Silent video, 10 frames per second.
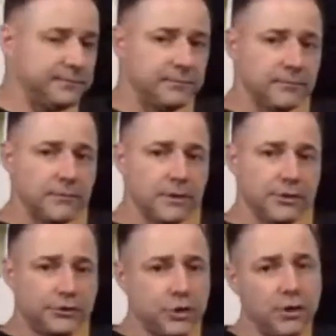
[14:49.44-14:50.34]

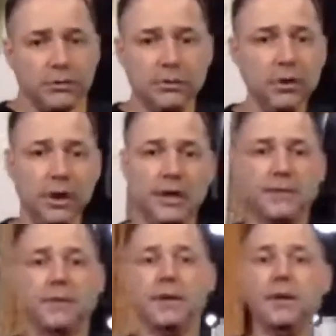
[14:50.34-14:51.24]
So look,
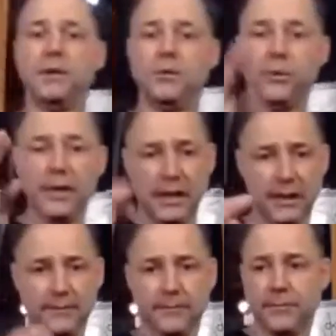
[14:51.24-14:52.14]
really,
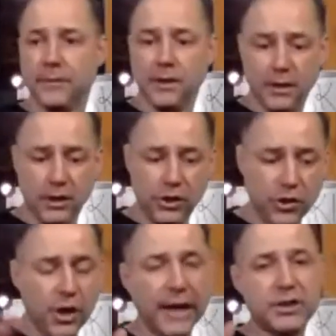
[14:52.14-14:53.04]
you got to
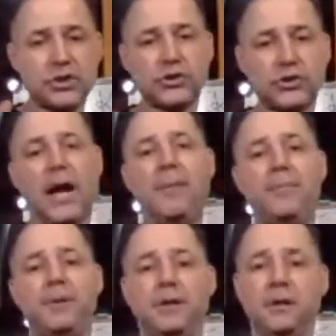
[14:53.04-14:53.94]
stop
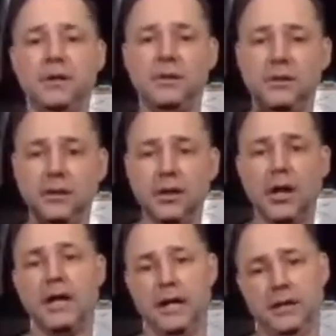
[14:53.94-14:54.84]

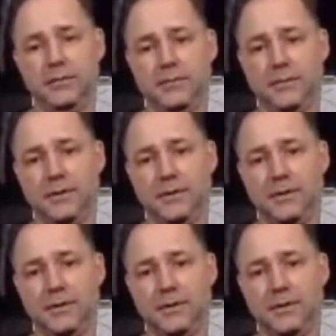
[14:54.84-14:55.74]
learning,
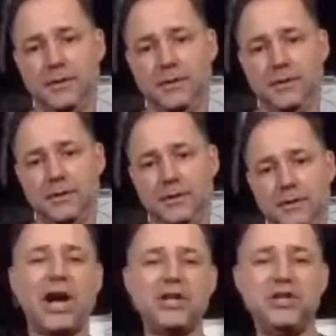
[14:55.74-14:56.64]
right? You got to
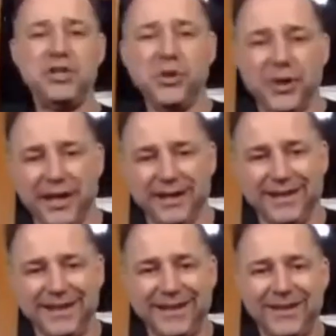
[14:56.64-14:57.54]
start doing.
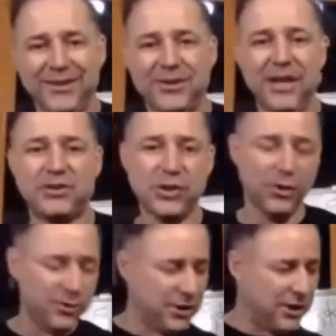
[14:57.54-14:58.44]
Okay, so
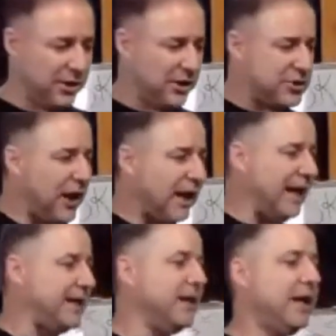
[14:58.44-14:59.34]
it's not like
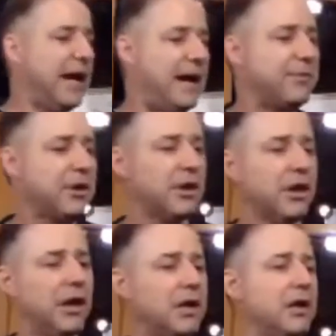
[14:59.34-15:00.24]
I'm going to
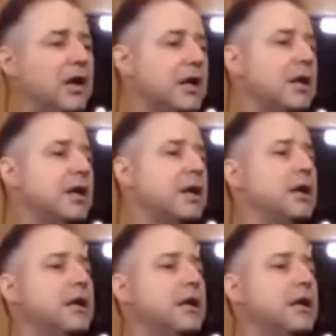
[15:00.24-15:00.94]
learn